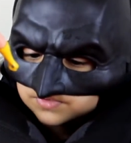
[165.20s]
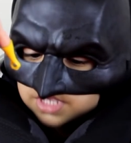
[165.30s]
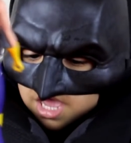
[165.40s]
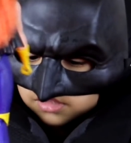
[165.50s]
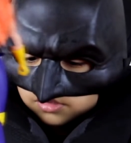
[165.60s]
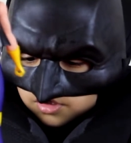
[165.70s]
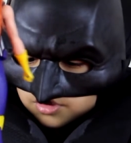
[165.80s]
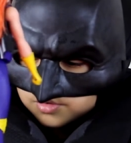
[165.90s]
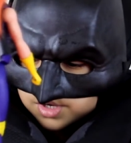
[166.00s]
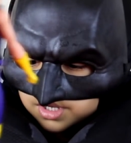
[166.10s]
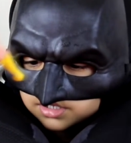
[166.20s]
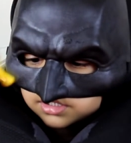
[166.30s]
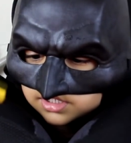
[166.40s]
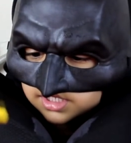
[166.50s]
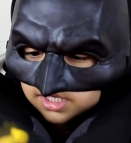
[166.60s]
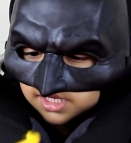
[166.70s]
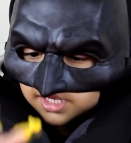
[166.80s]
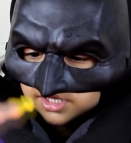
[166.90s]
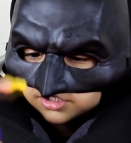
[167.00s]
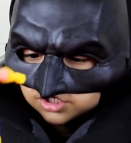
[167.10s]
yellow
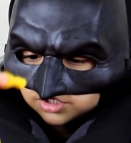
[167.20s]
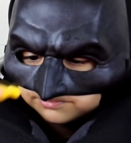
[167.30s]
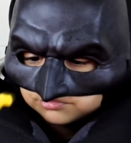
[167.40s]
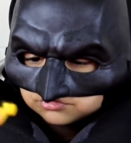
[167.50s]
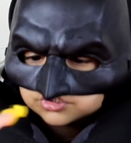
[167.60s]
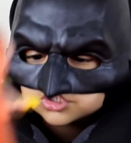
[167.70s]
and her boots